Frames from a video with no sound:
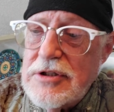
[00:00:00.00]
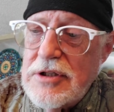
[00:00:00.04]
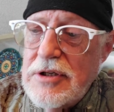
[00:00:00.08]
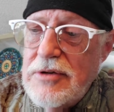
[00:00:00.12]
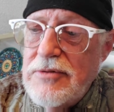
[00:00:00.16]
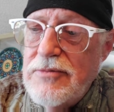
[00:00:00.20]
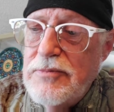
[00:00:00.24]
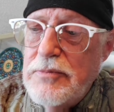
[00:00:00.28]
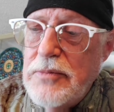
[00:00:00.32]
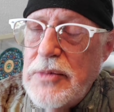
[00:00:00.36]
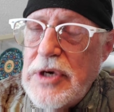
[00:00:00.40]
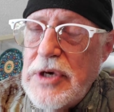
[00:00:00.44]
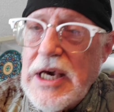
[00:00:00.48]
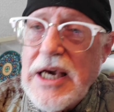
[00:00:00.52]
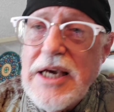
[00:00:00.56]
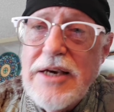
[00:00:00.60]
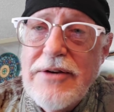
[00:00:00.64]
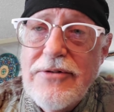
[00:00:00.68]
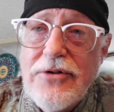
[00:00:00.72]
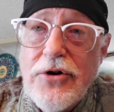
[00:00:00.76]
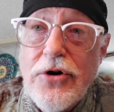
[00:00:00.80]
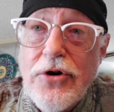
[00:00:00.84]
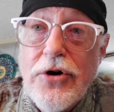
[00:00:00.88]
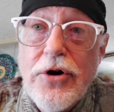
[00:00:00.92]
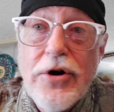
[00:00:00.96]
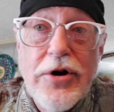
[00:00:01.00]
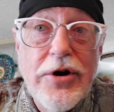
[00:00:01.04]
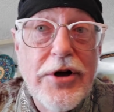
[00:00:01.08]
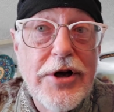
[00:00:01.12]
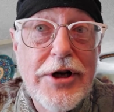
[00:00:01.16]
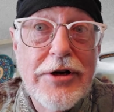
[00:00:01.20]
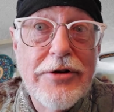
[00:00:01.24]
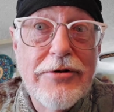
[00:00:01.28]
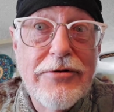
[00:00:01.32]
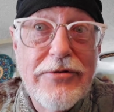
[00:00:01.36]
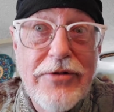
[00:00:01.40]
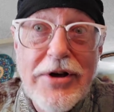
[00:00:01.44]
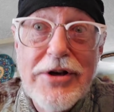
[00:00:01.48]
a behavior
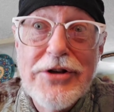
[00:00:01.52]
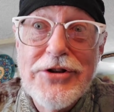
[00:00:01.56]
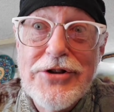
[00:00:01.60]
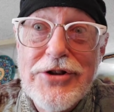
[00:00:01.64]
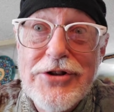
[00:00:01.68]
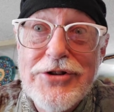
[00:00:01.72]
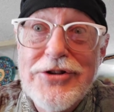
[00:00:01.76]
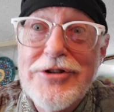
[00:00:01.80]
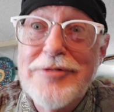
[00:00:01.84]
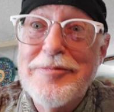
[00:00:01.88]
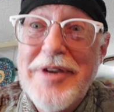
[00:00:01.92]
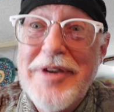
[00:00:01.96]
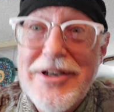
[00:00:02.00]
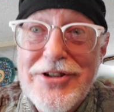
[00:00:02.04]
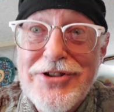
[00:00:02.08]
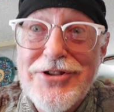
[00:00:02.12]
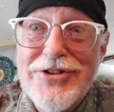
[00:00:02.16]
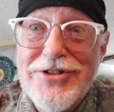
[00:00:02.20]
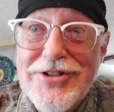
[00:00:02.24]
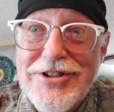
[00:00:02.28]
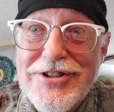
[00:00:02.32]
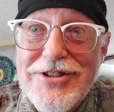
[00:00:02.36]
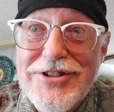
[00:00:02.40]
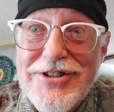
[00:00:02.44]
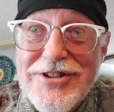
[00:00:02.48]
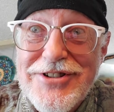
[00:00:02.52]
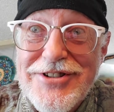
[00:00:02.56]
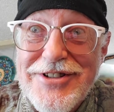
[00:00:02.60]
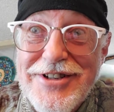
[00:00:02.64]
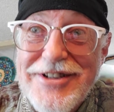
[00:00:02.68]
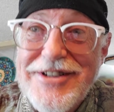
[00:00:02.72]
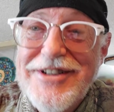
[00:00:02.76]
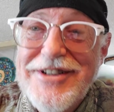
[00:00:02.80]
intervention specialist.